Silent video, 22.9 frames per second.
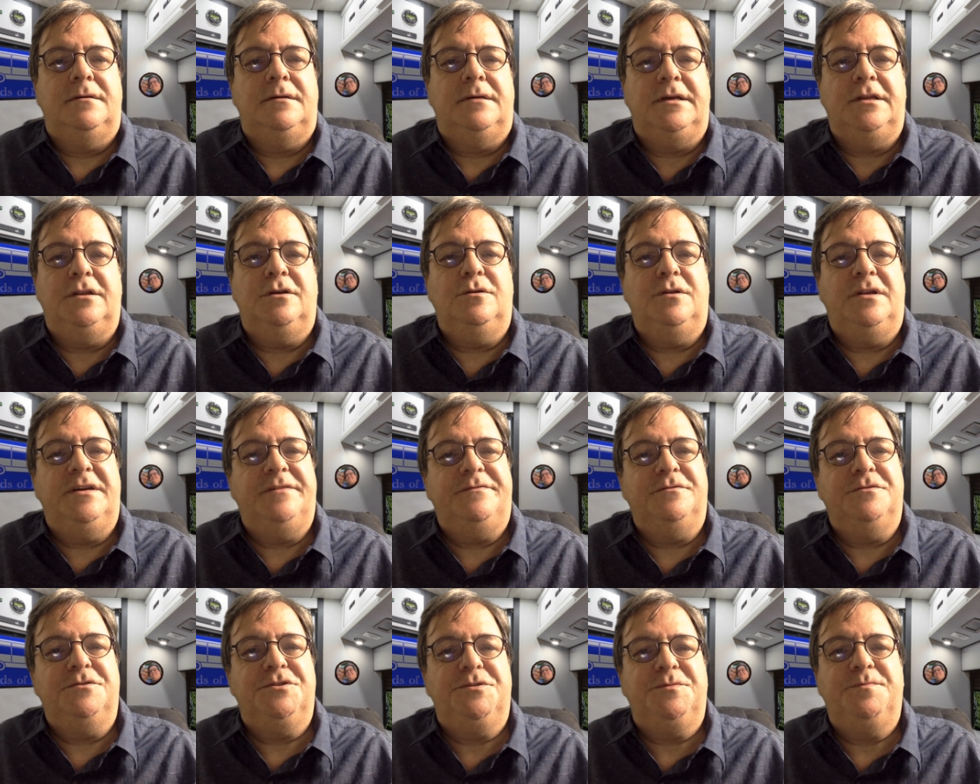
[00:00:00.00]
Hello,
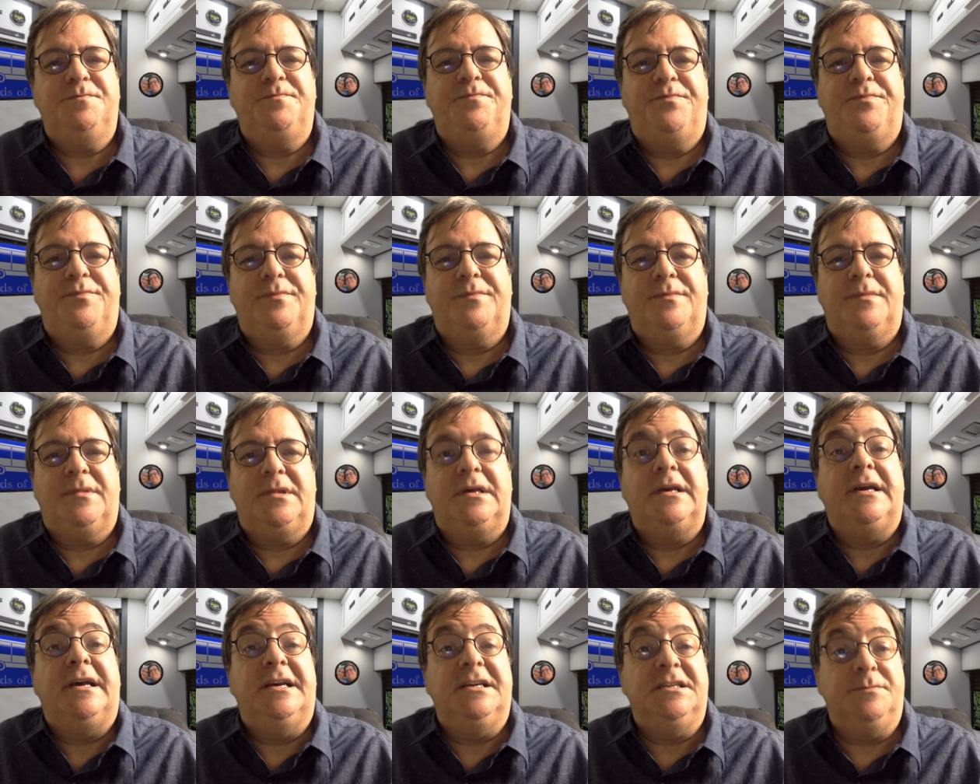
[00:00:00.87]
lifers.
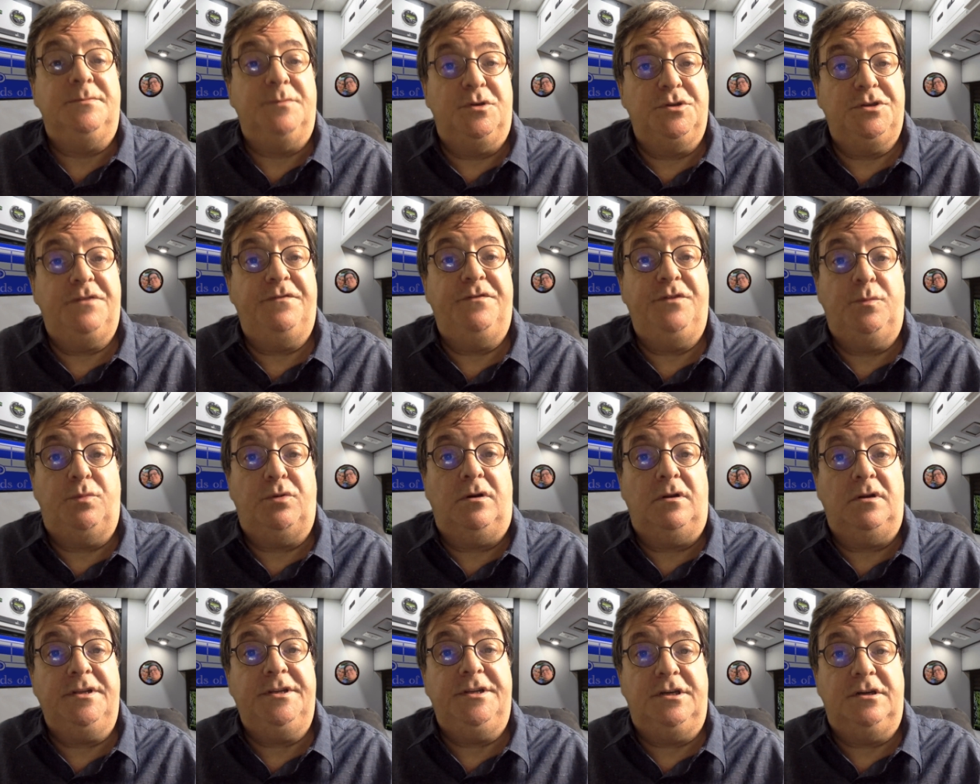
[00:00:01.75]
As most of you
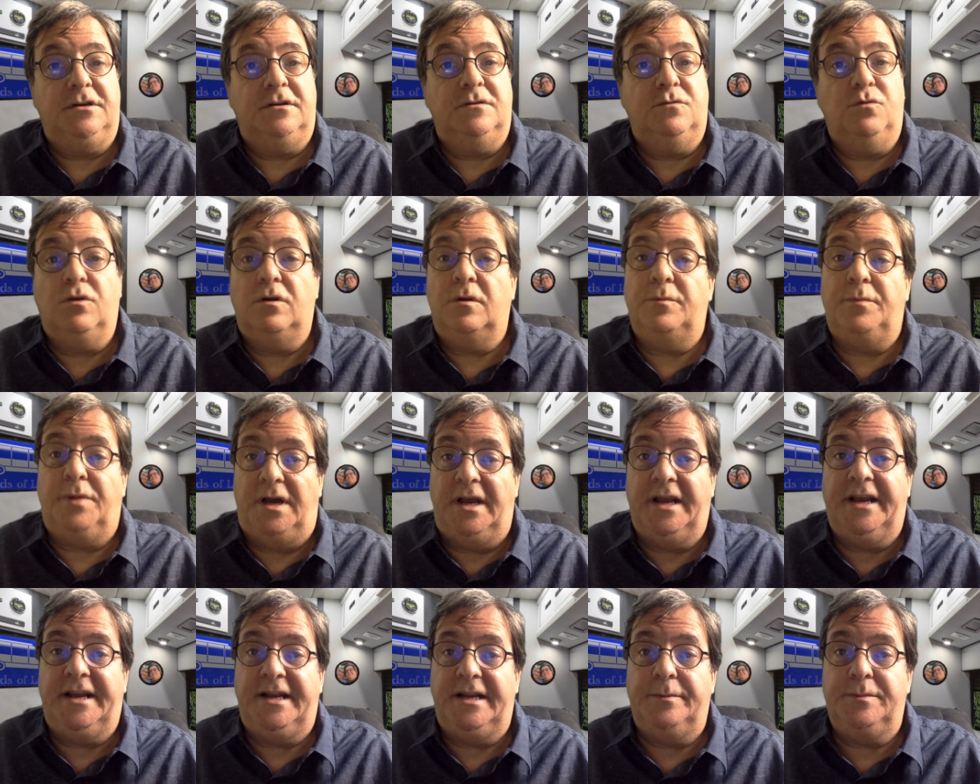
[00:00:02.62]
probably know, we're
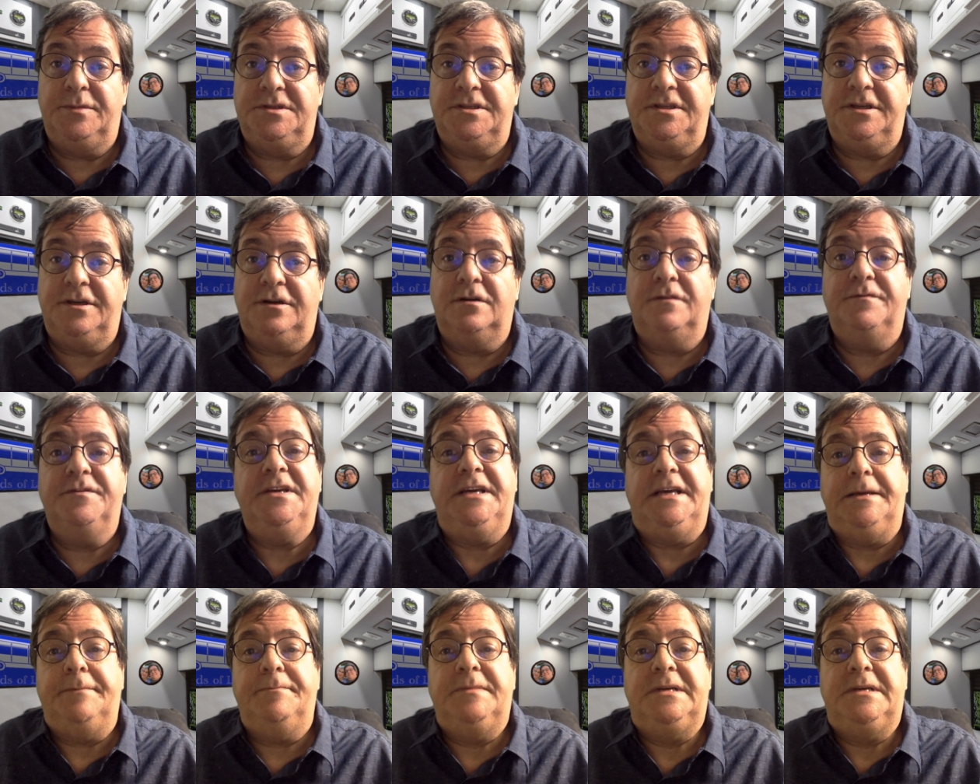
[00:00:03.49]
buying an Embassy RV.